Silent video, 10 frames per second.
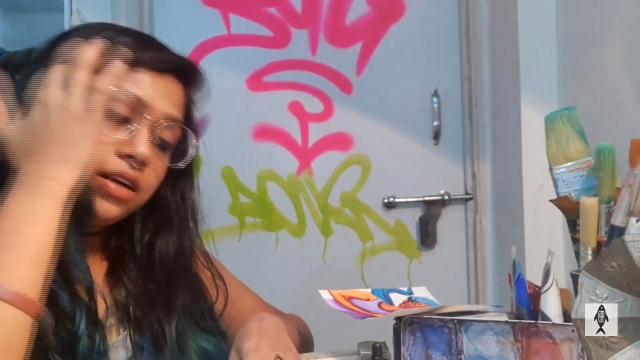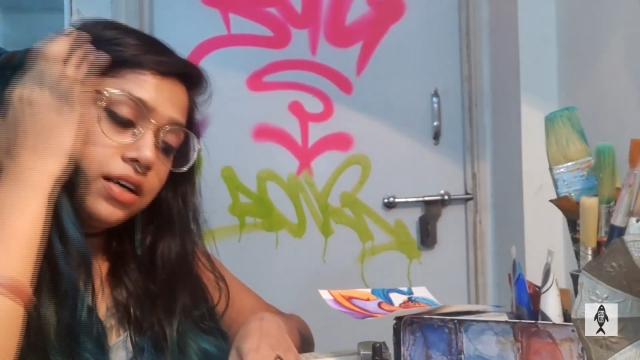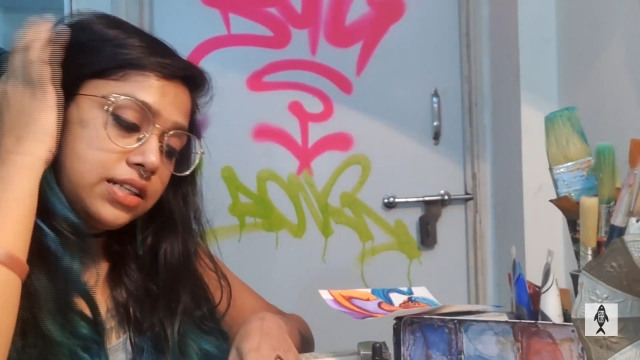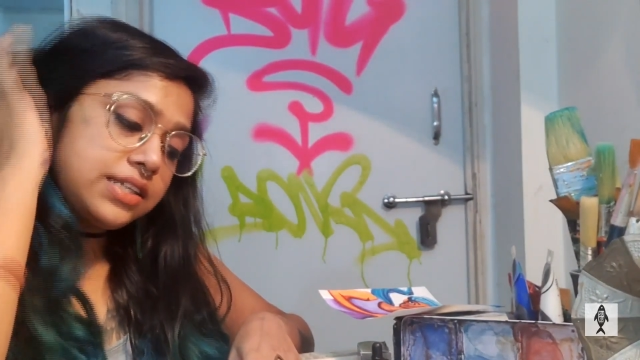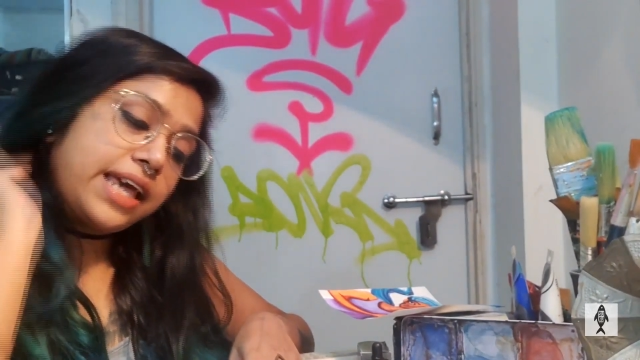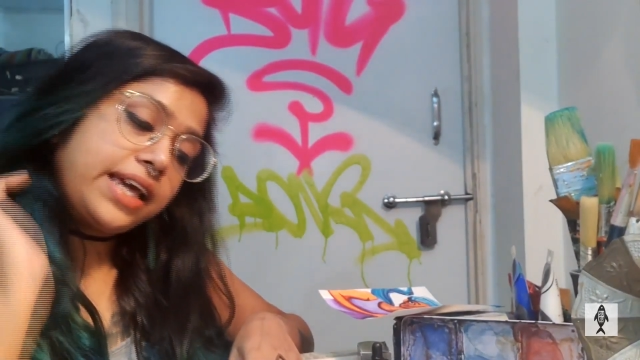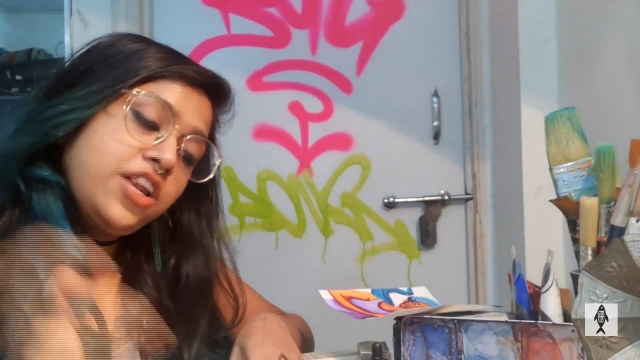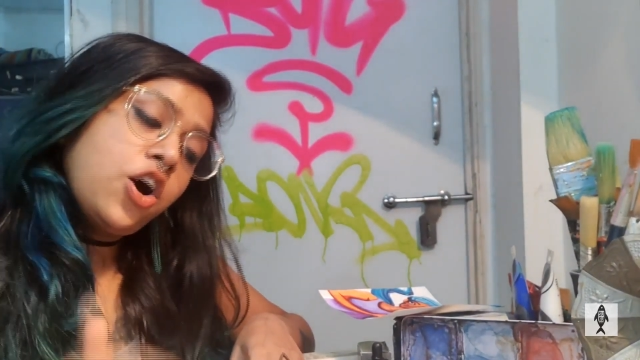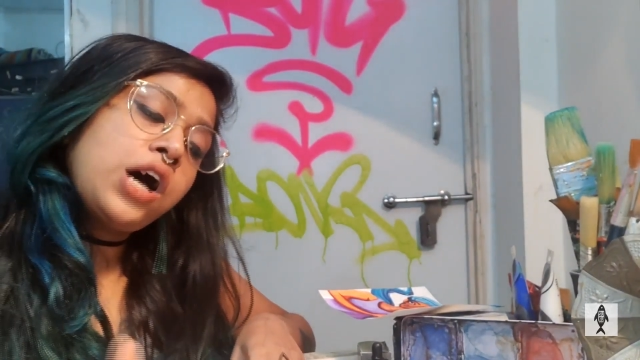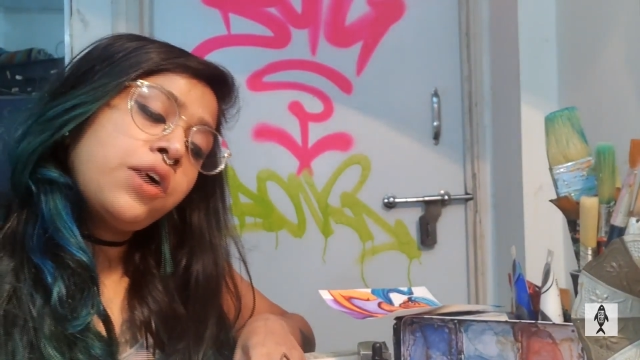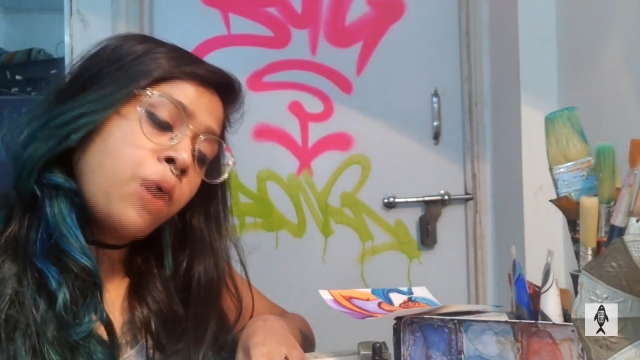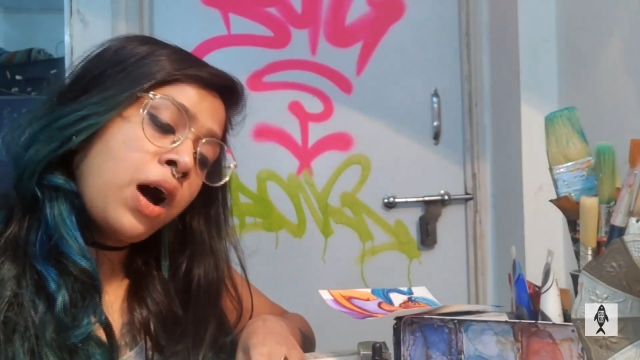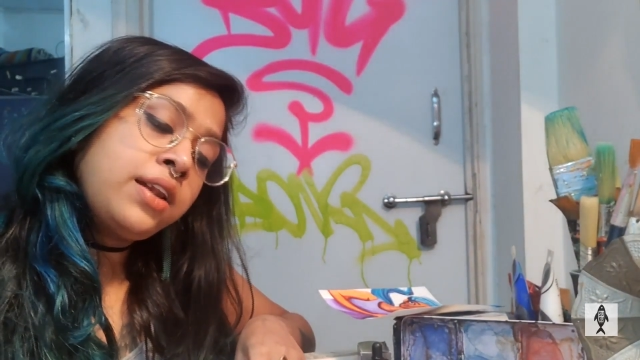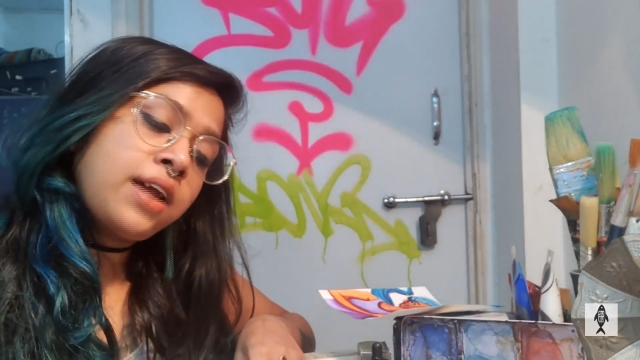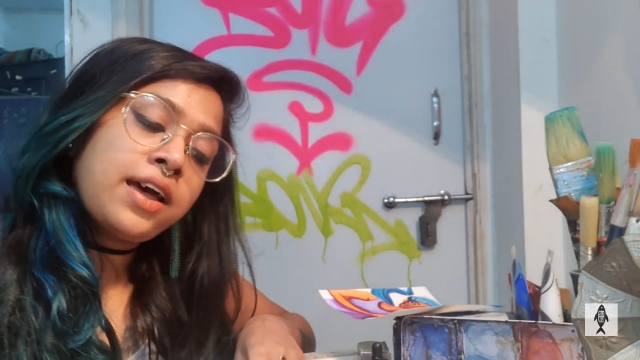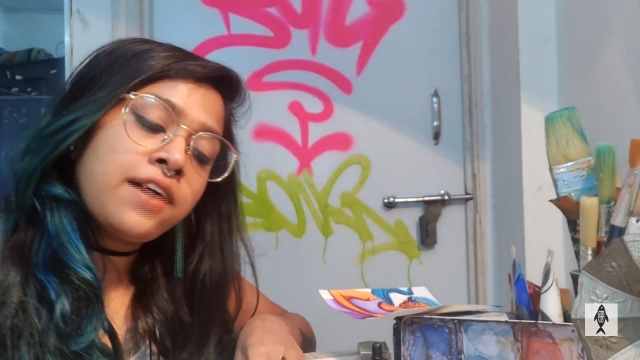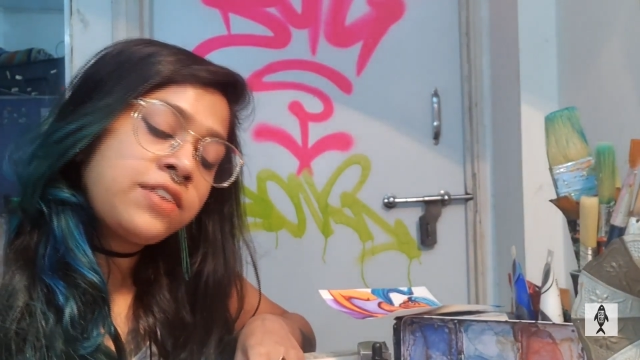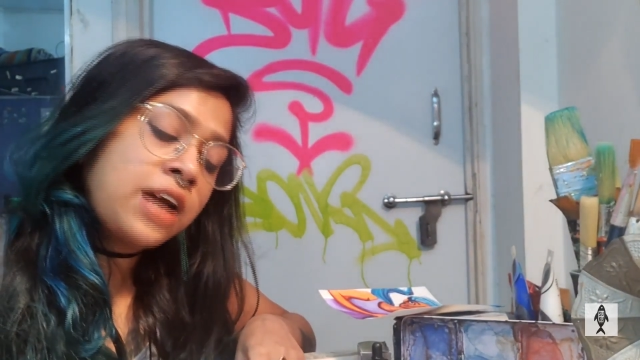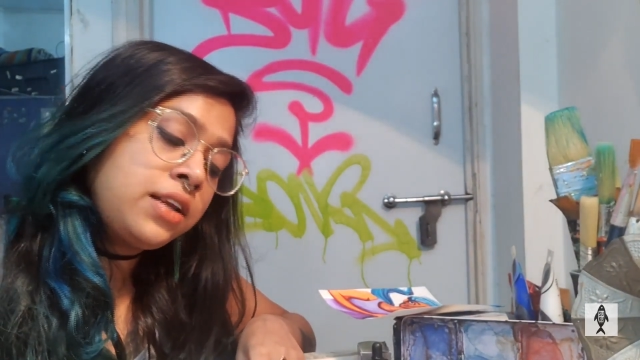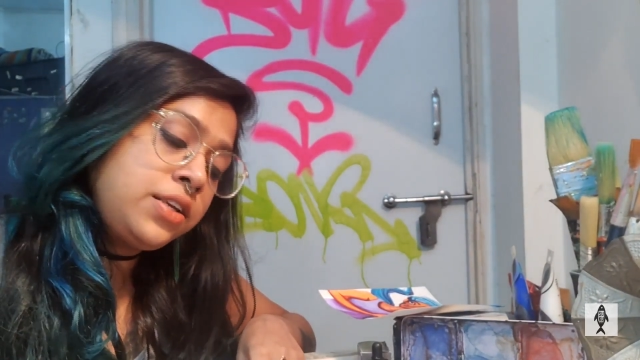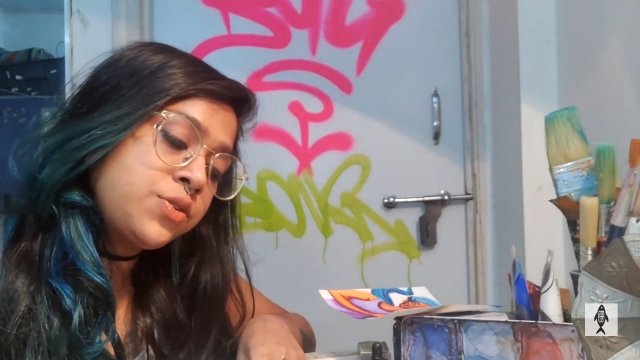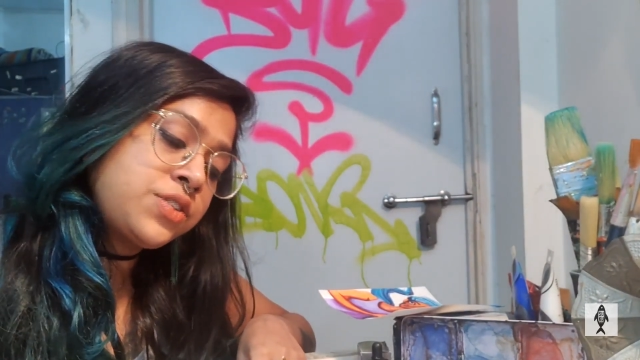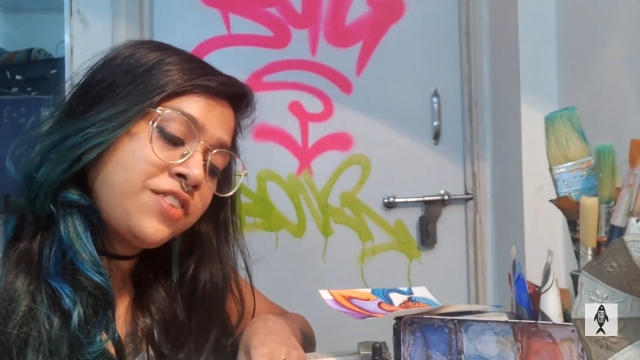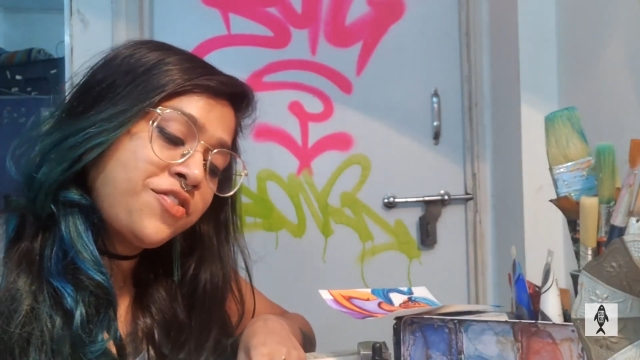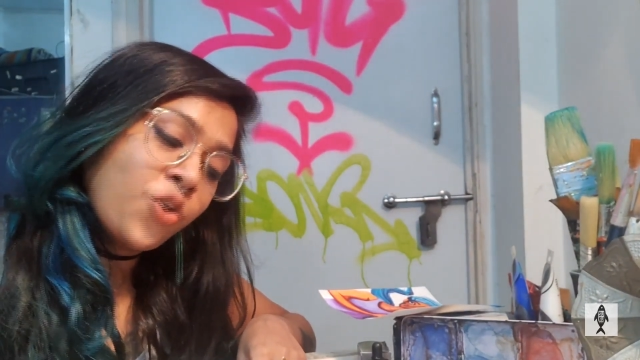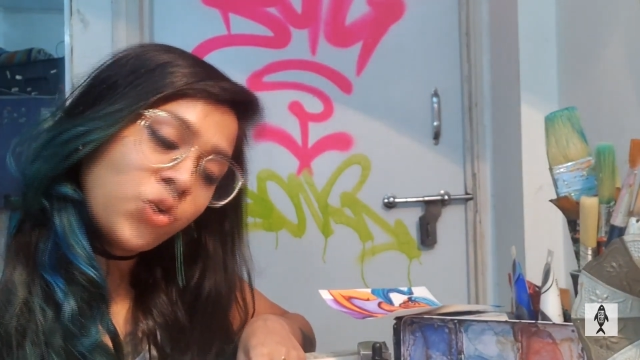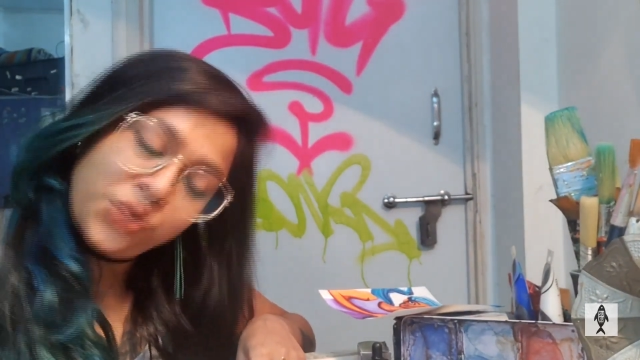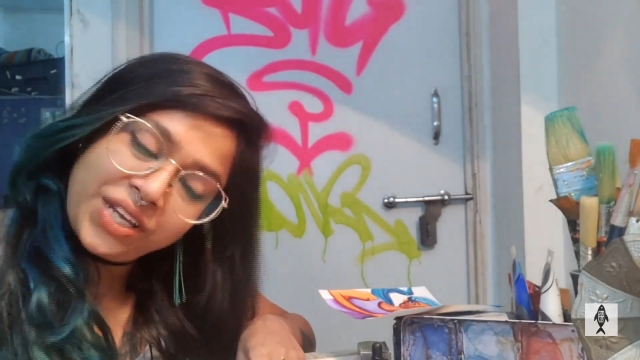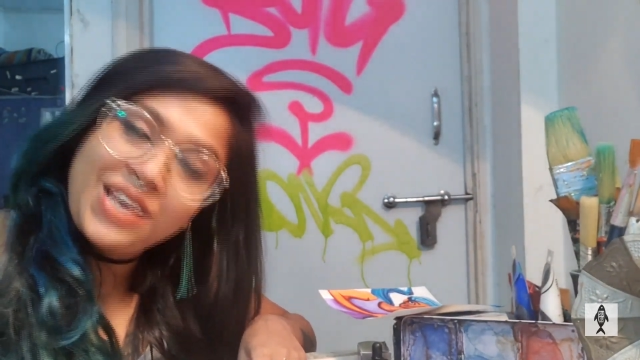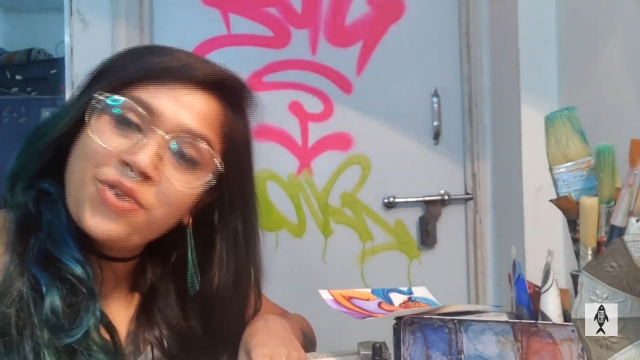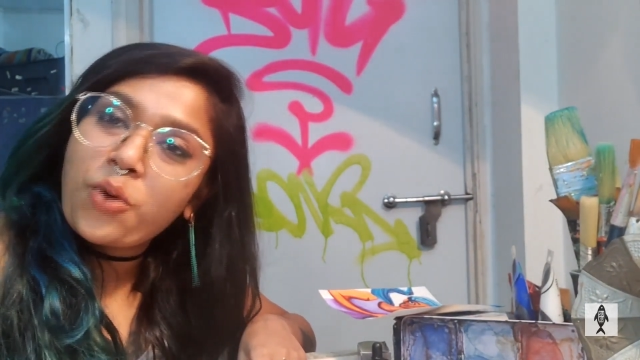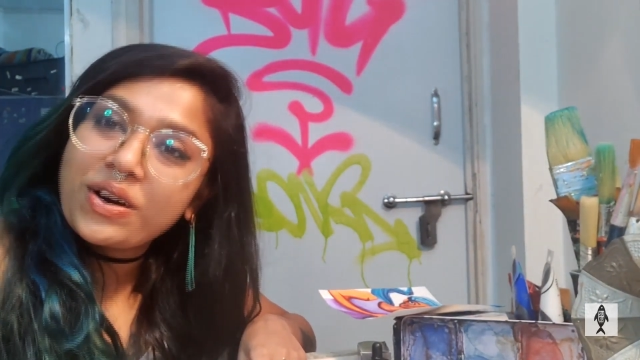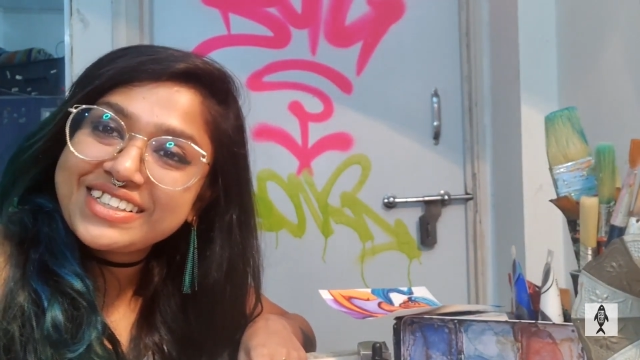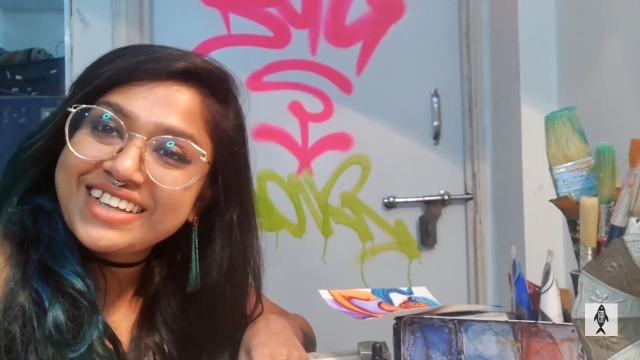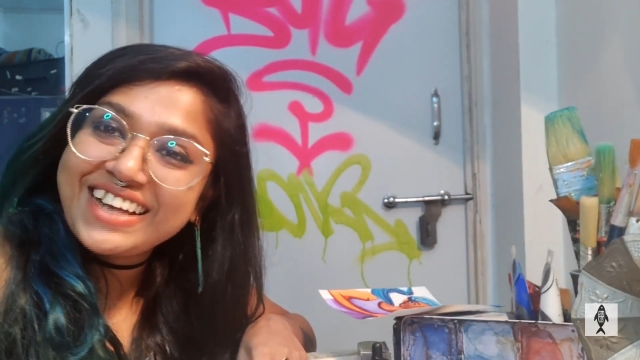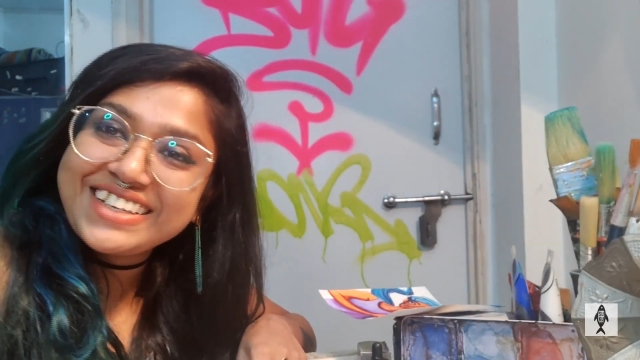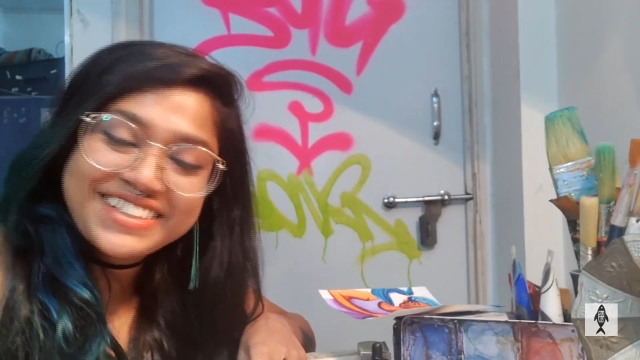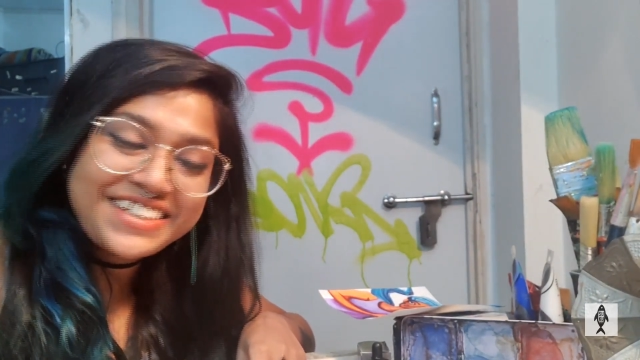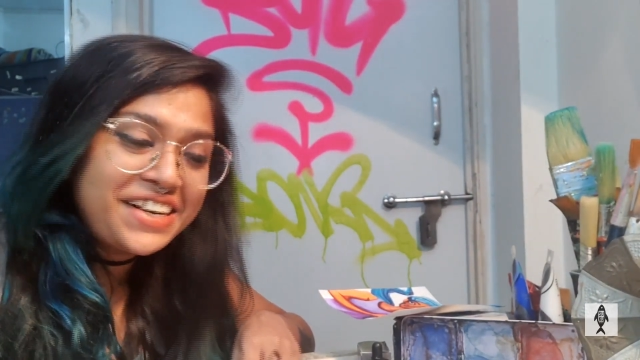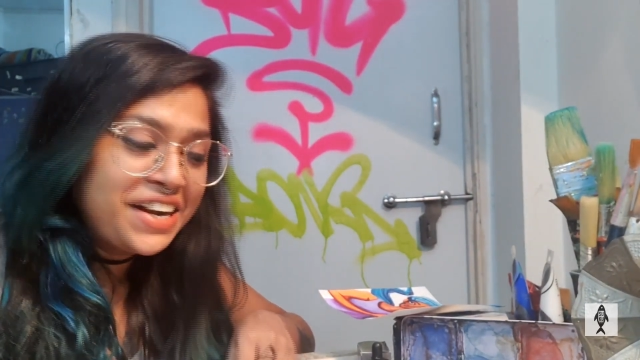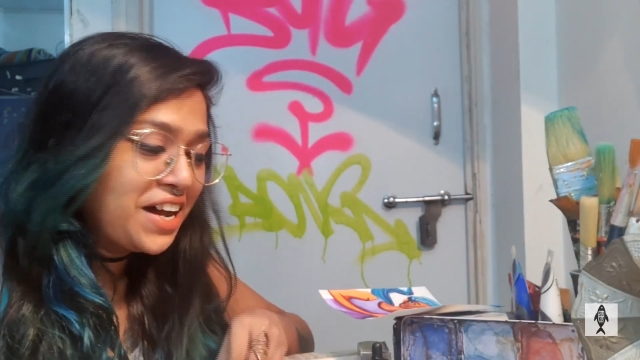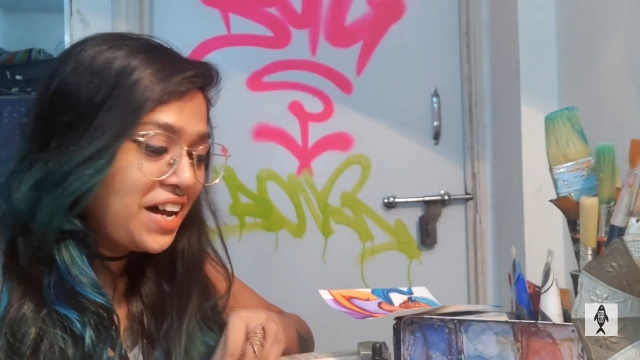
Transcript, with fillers: uh, the second one I have done using photo ink, watercolor,